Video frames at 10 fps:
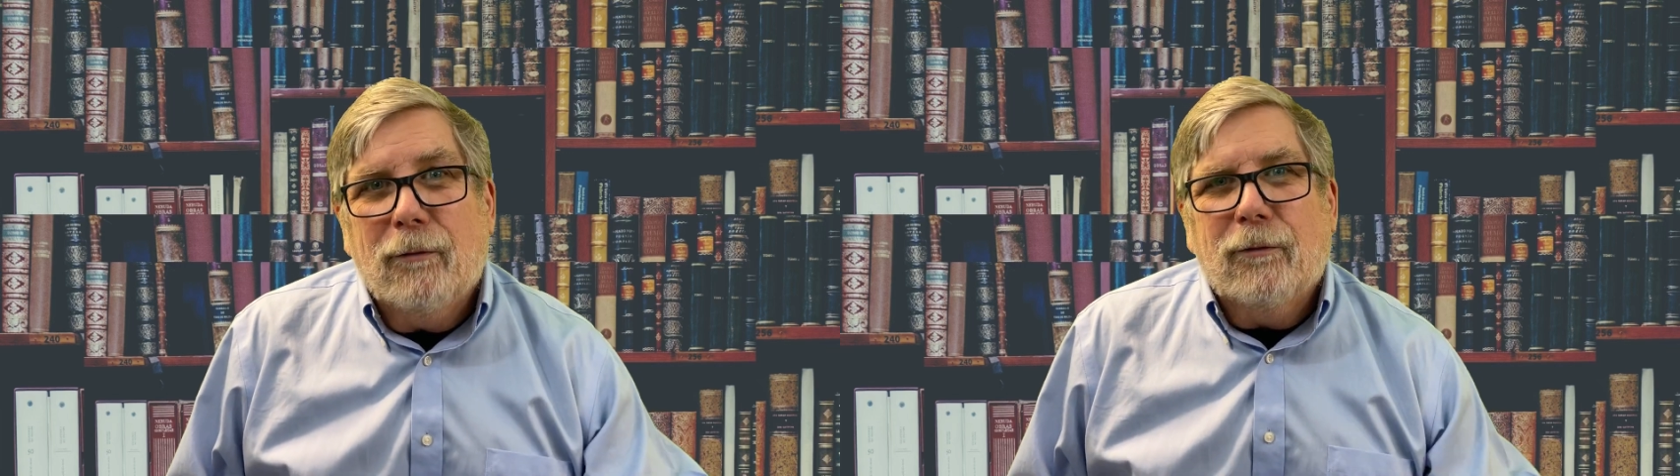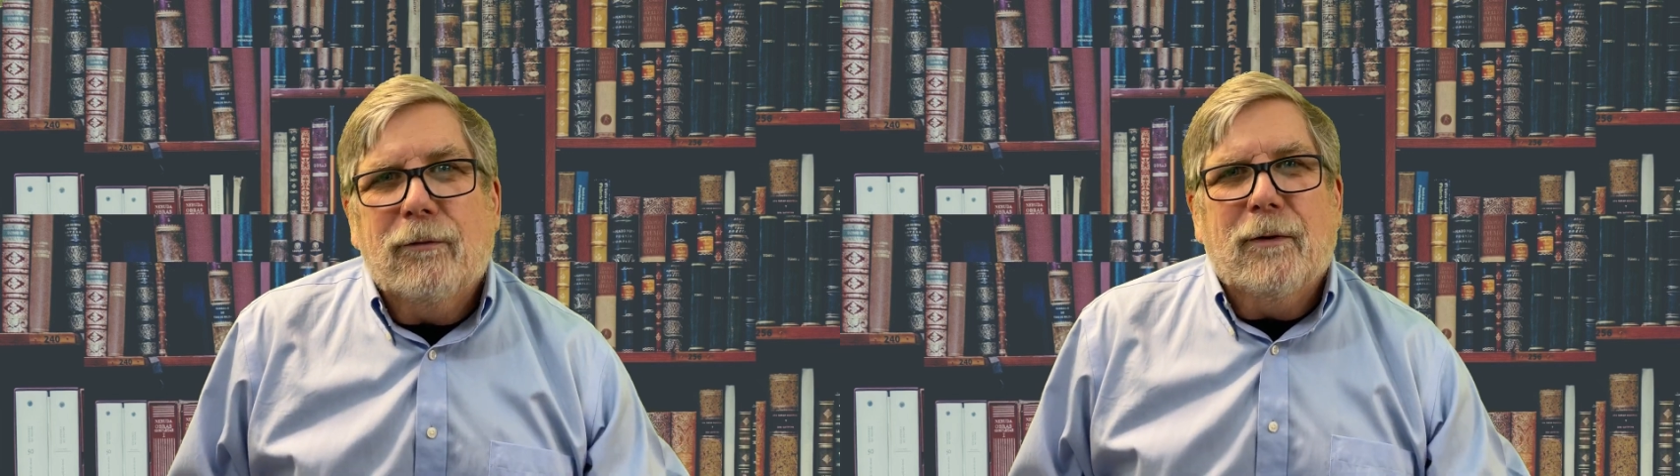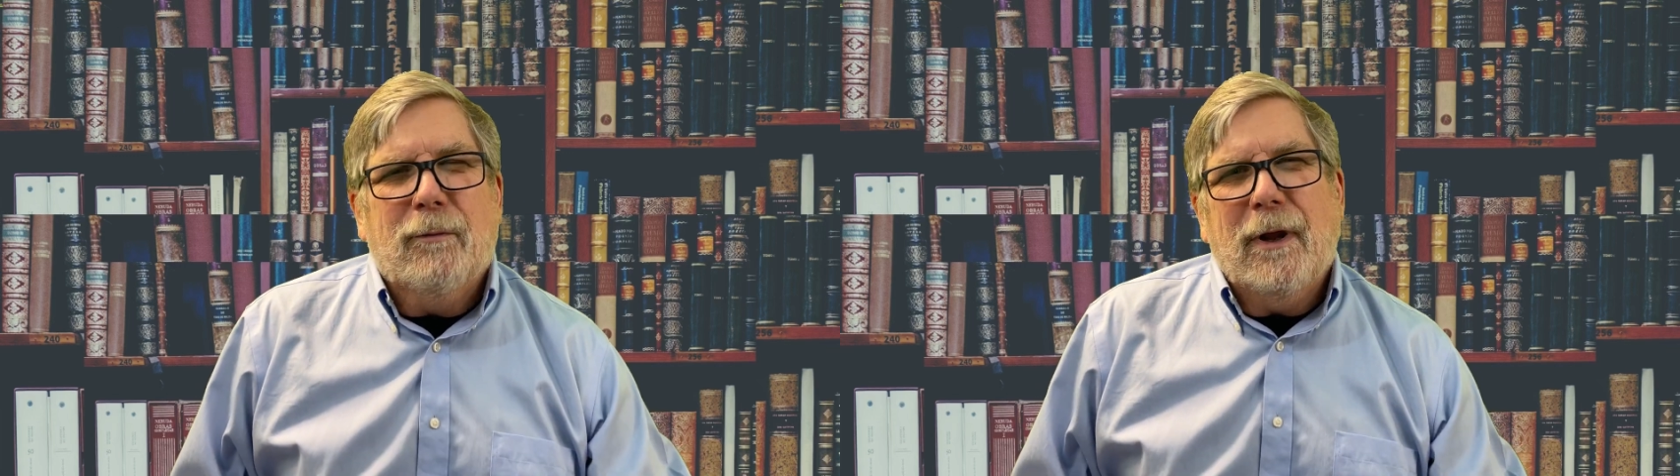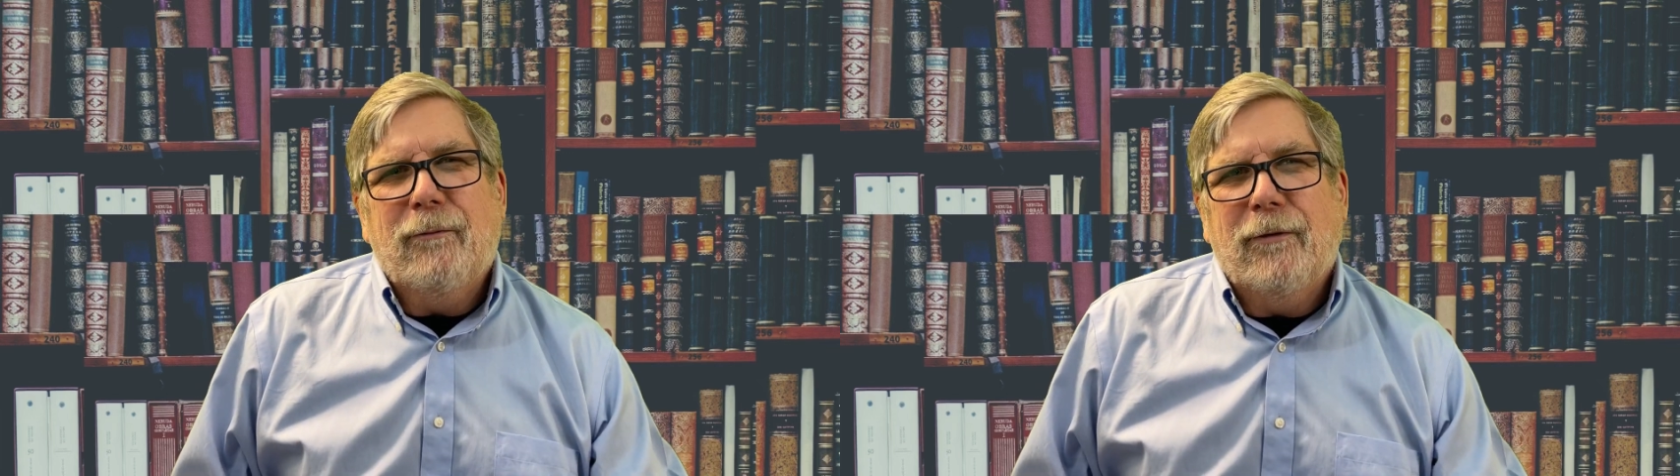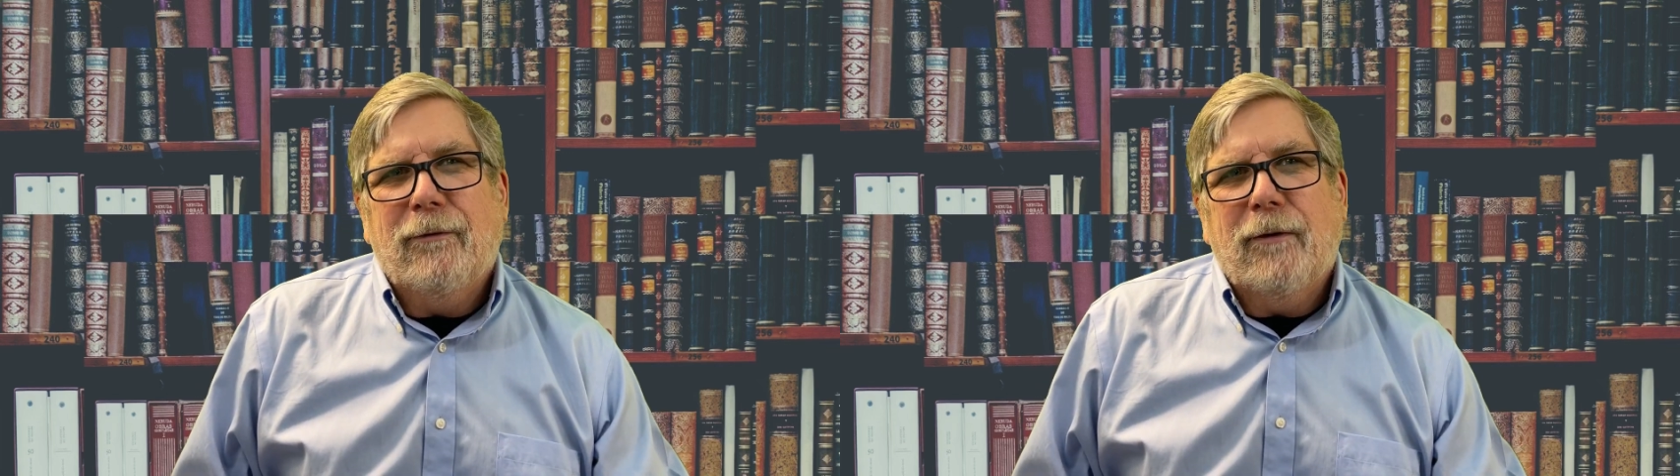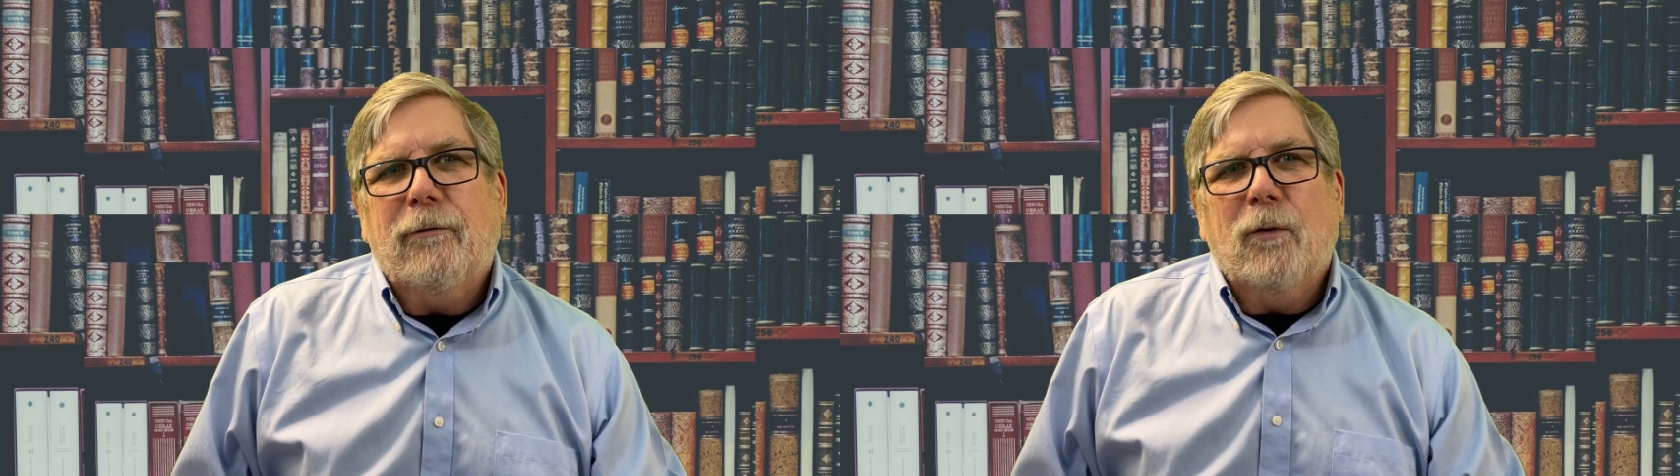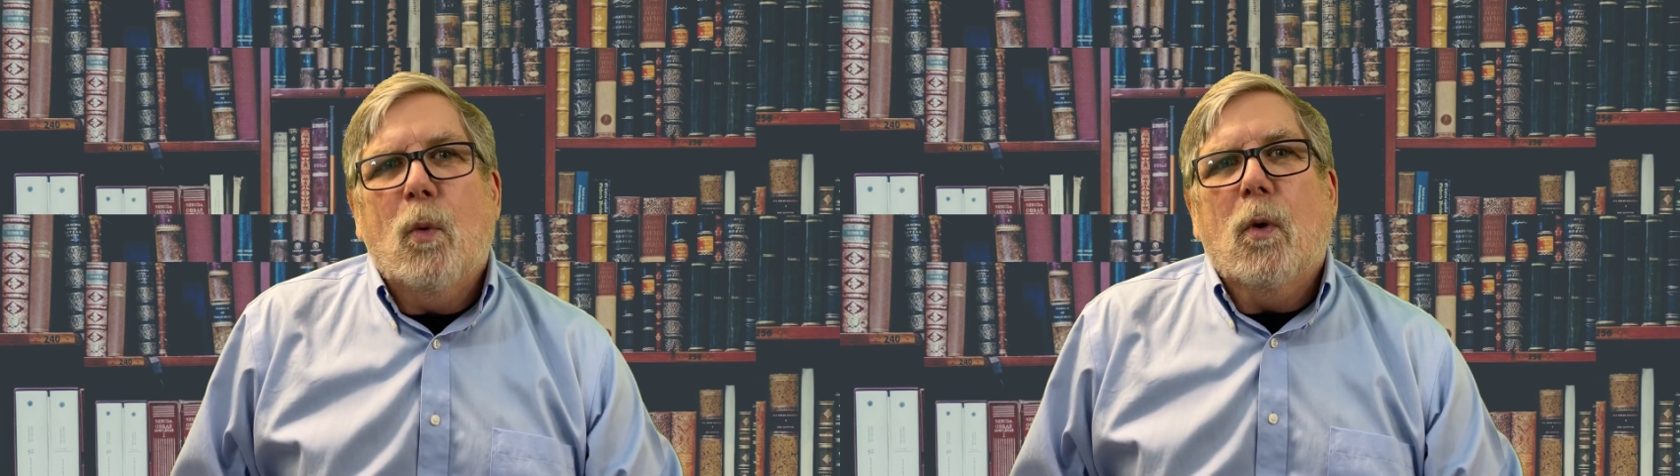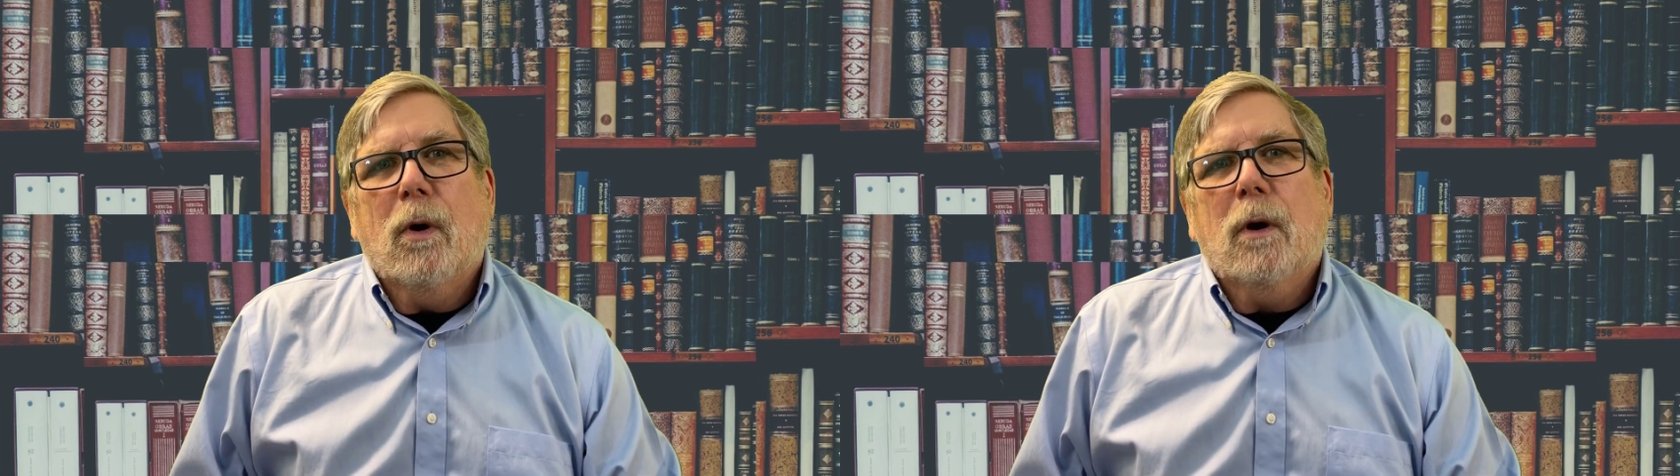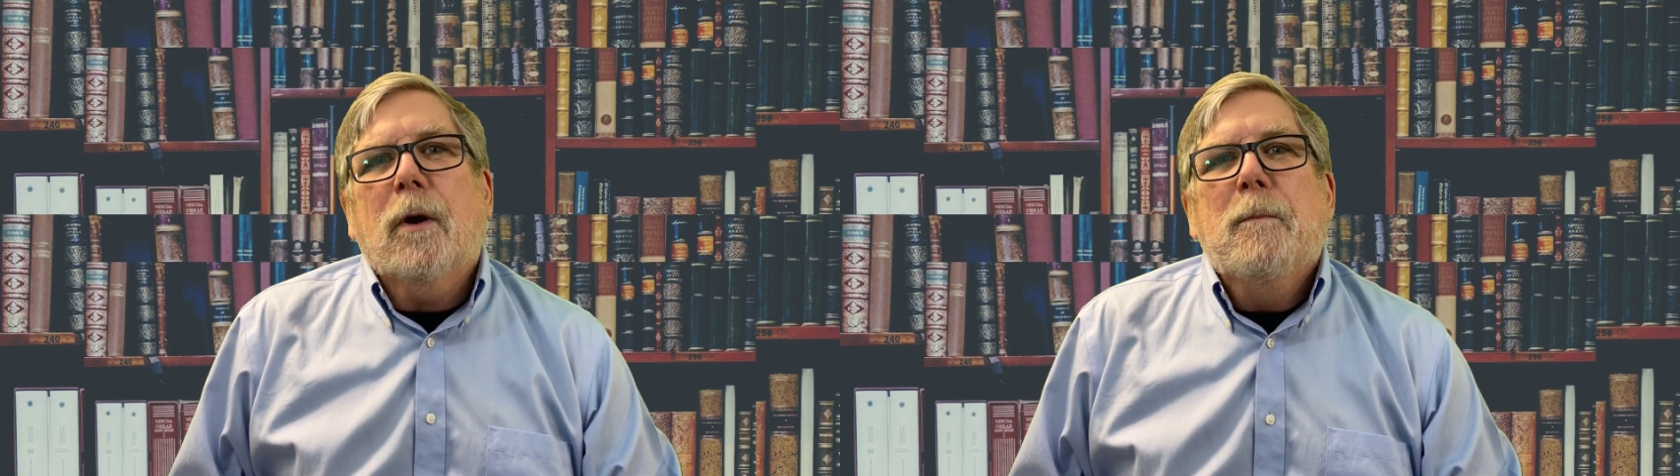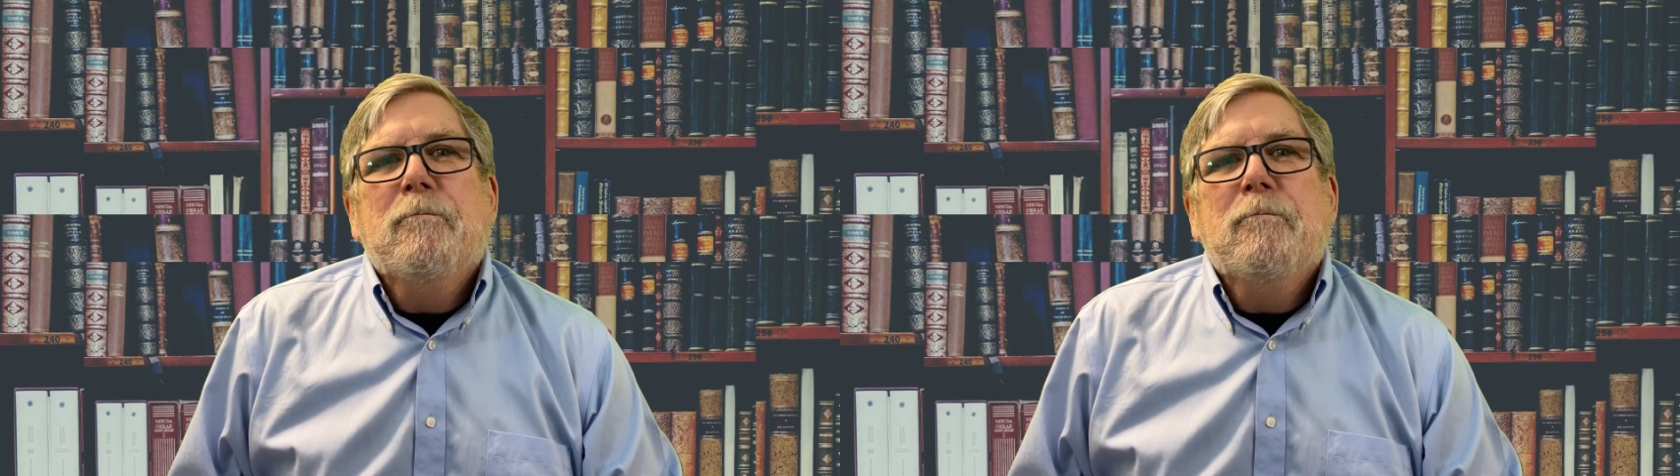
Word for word: so sometimes this doesn't work